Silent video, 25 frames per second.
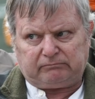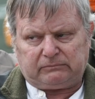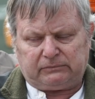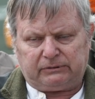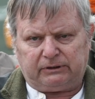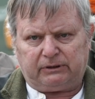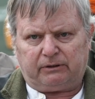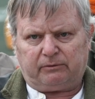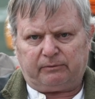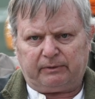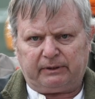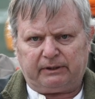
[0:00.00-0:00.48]

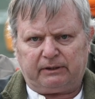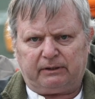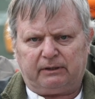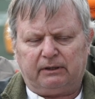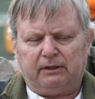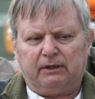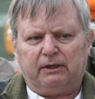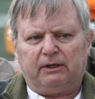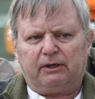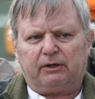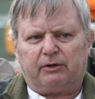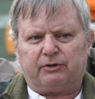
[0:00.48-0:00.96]
you know,
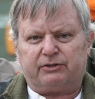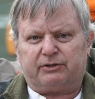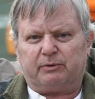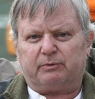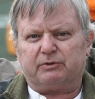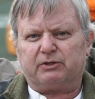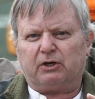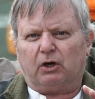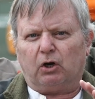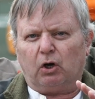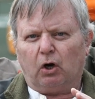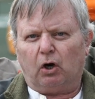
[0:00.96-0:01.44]
because there
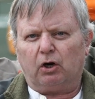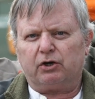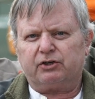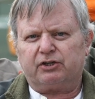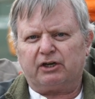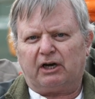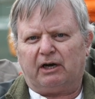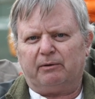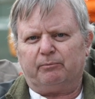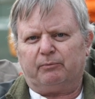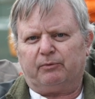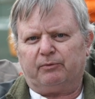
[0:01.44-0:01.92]
was a long
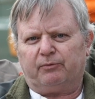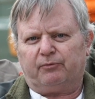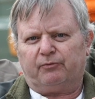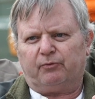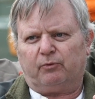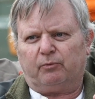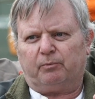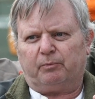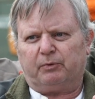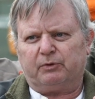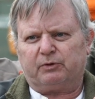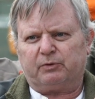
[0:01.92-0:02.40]
time
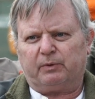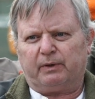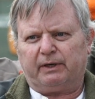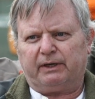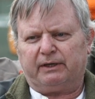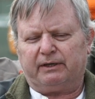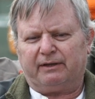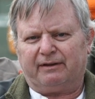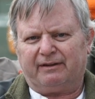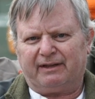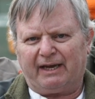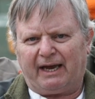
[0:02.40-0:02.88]

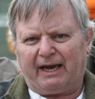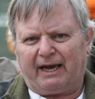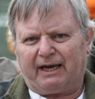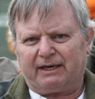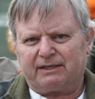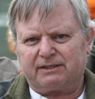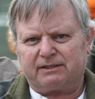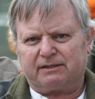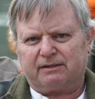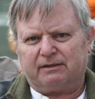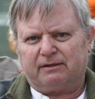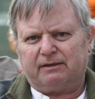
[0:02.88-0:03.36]
between
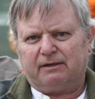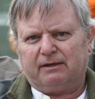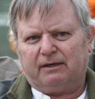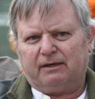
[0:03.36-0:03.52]
that